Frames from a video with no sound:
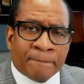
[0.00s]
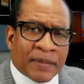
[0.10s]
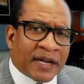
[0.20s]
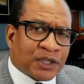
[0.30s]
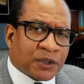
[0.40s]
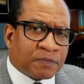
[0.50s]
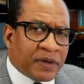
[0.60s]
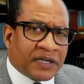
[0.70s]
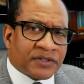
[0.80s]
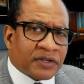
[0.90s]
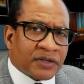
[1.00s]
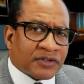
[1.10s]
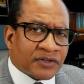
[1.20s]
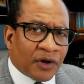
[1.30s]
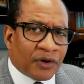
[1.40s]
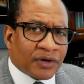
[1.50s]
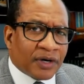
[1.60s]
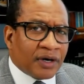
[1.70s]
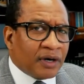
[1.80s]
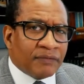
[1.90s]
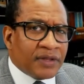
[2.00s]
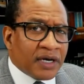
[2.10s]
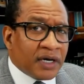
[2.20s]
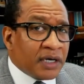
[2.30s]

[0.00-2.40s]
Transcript: that speaks to the slaughter of the